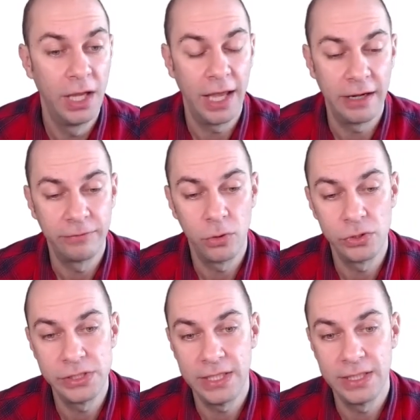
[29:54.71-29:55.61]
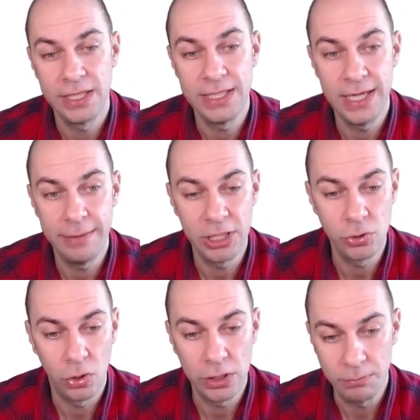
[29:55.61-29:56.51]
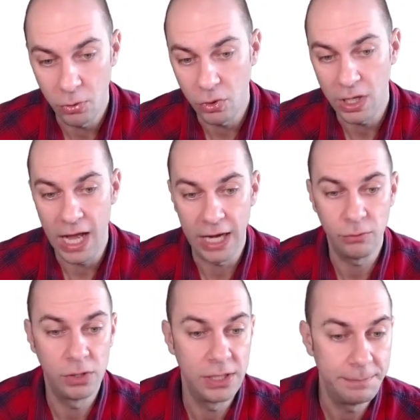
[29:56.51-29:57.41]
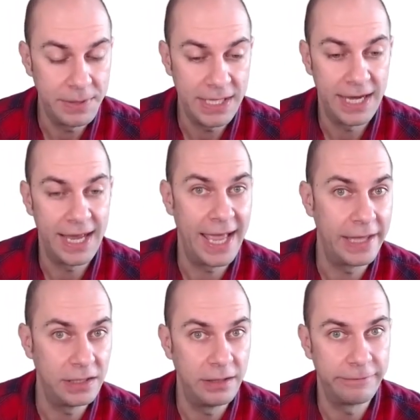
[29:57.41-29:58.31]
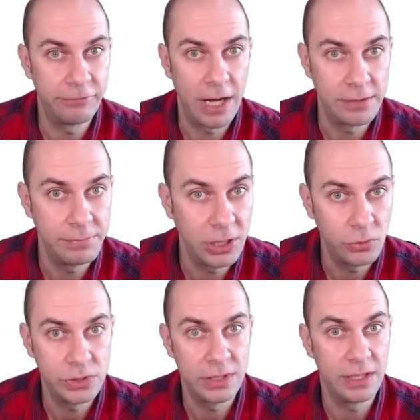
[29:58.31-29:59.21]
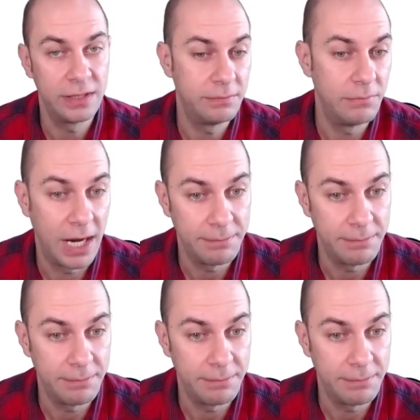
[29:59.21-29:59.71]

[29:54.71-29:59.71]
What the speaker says: And of course, in the limit order book, I will appear at the front because my